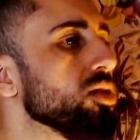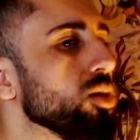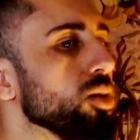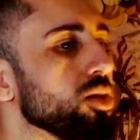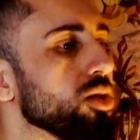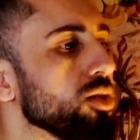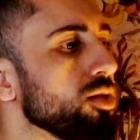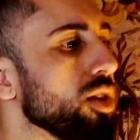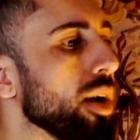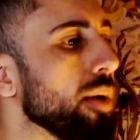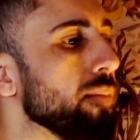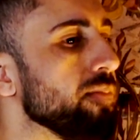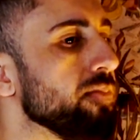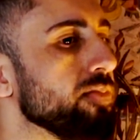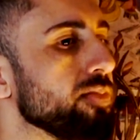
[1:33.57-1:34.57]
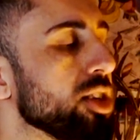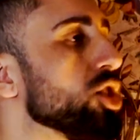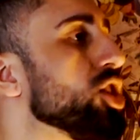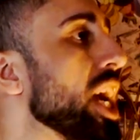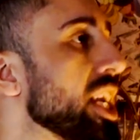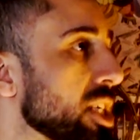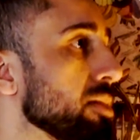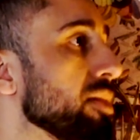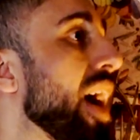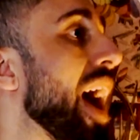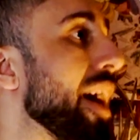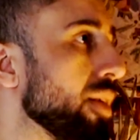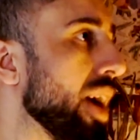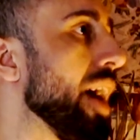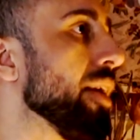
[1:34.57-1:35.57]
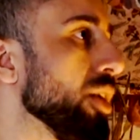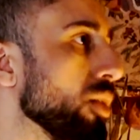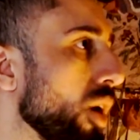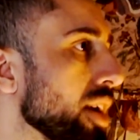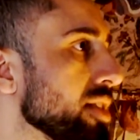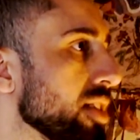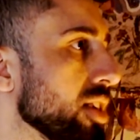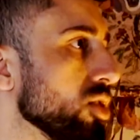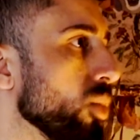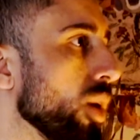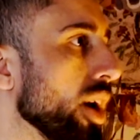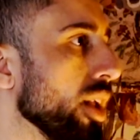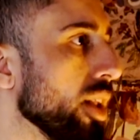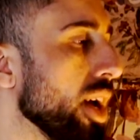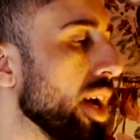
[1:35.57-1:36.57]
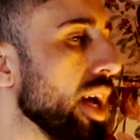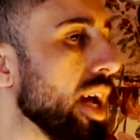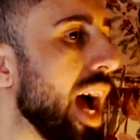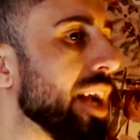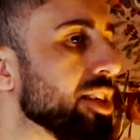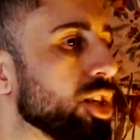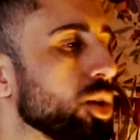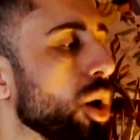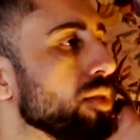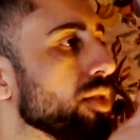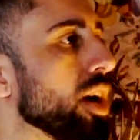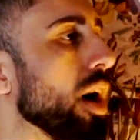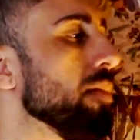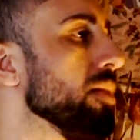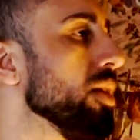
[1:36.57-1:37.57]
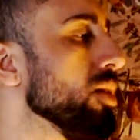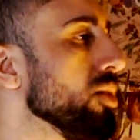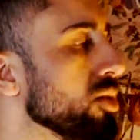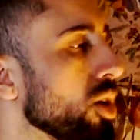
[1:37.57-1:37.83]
sort of this change up of how you're writing as well, how did you overcome those